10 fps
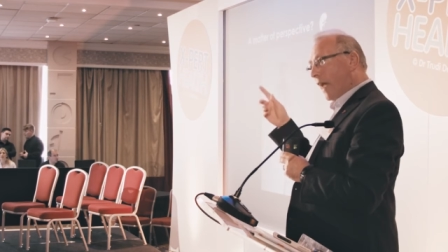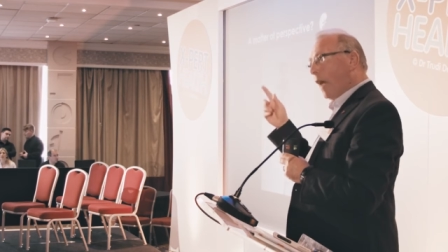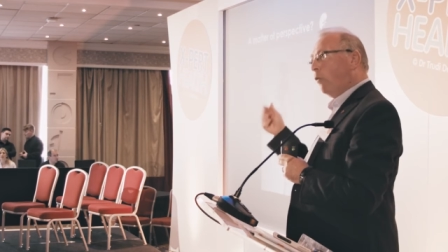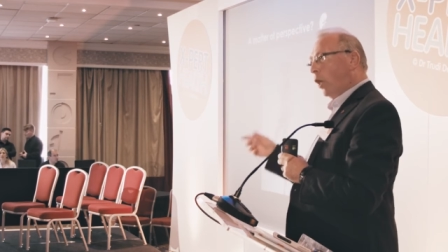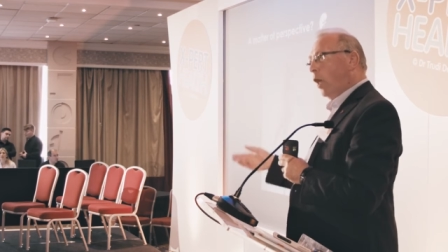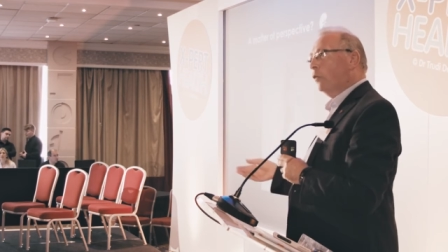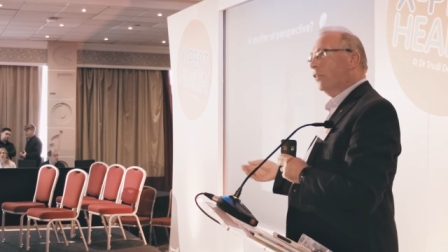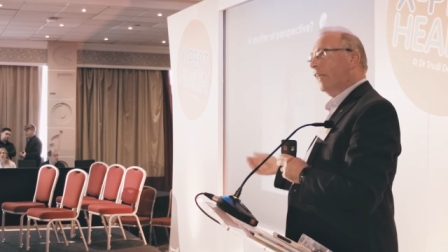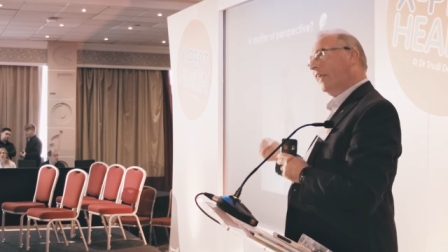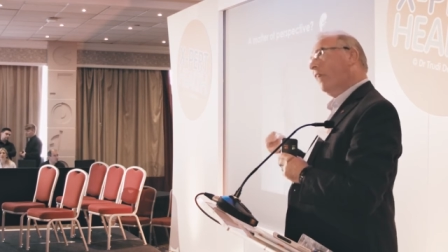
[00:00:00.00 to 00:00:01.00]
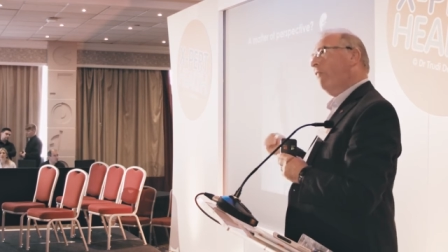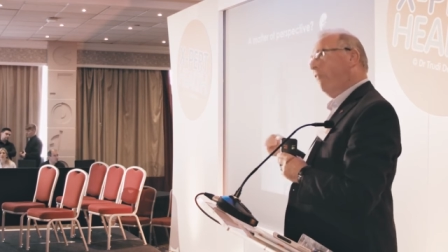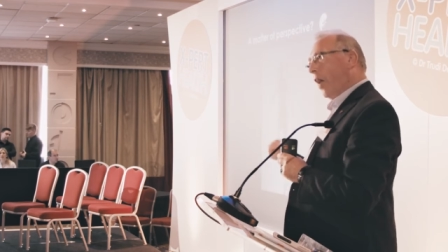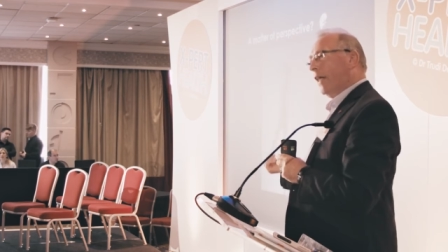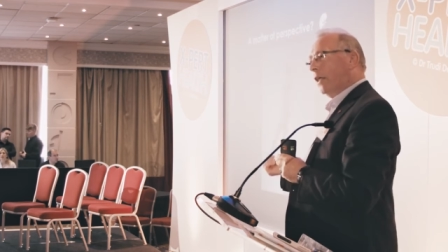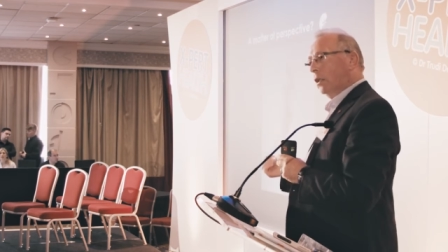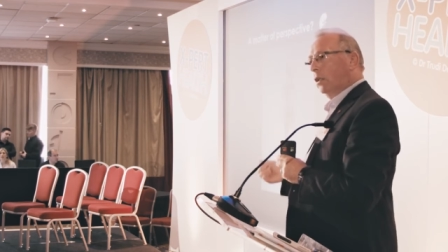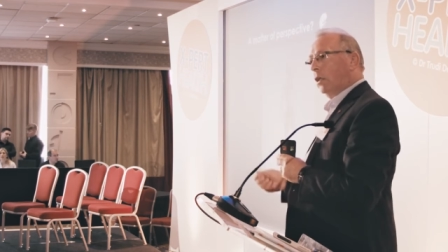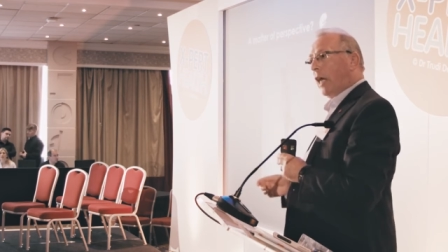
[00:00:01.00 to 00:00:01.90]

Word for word: download the GIF file